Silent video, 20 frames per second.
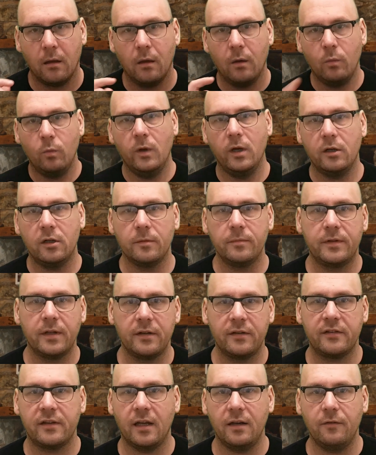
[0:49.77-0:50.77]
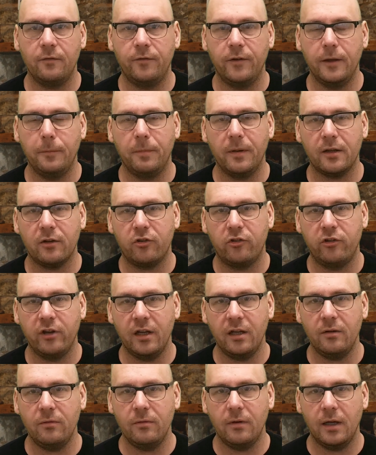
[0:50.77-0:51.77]
Welcome to the Skint Vaper
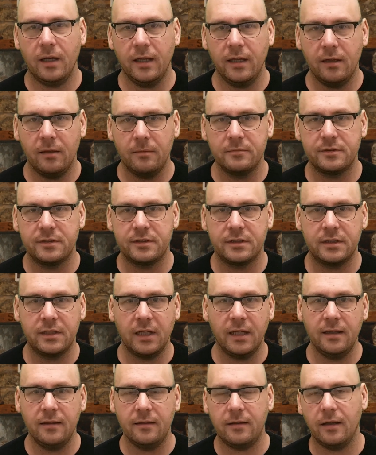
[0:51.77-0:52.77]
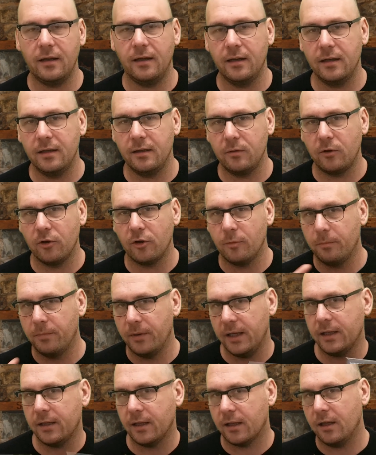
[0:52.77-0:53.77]
channel. I am Skint and you're
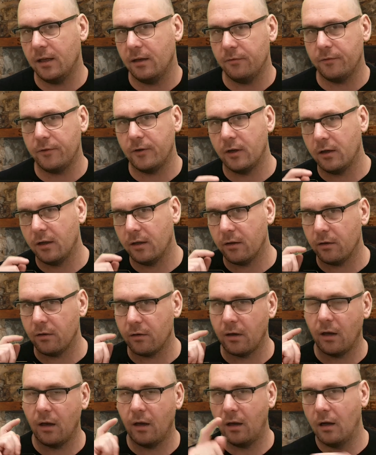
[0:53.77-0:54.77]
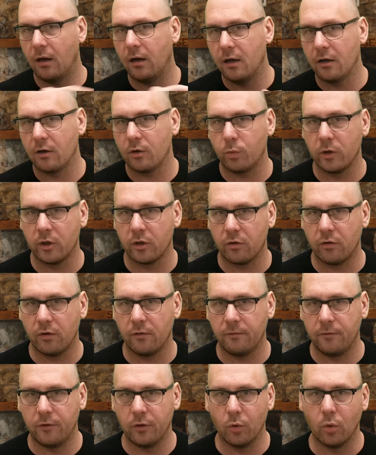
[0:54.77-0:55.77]
back again for another hardware
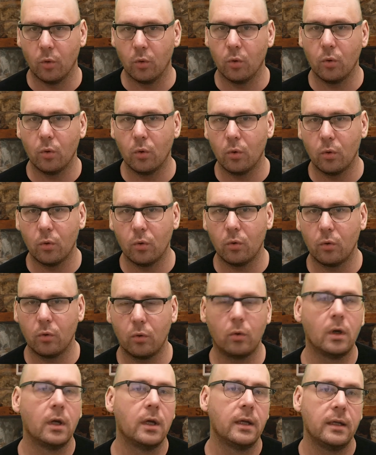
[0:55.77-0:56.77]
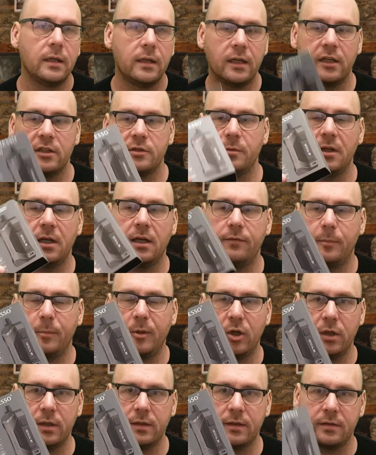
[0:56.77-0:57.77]
review. Yes, we have a
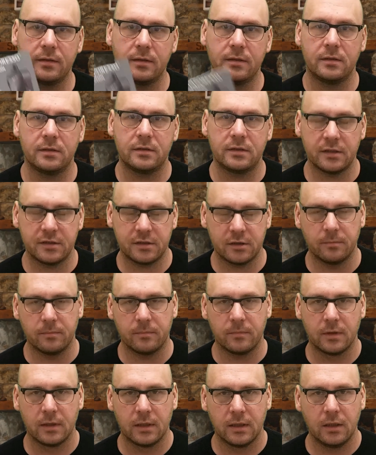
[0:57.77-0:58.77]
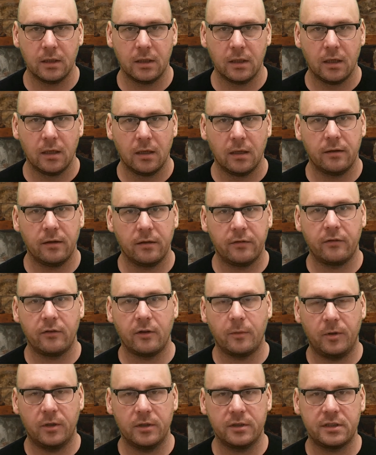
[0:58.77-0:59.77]
pod system. This is a
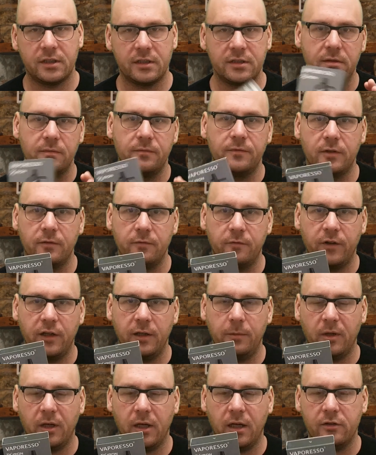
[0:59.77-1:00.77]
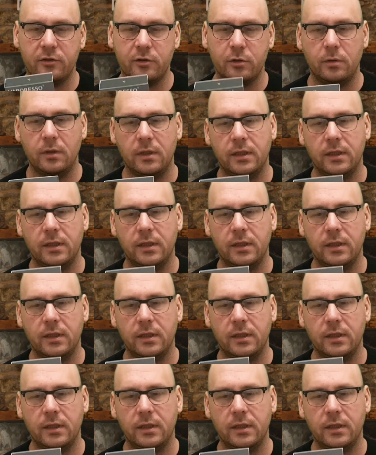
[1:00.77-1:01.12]
pod system from Vaporesso.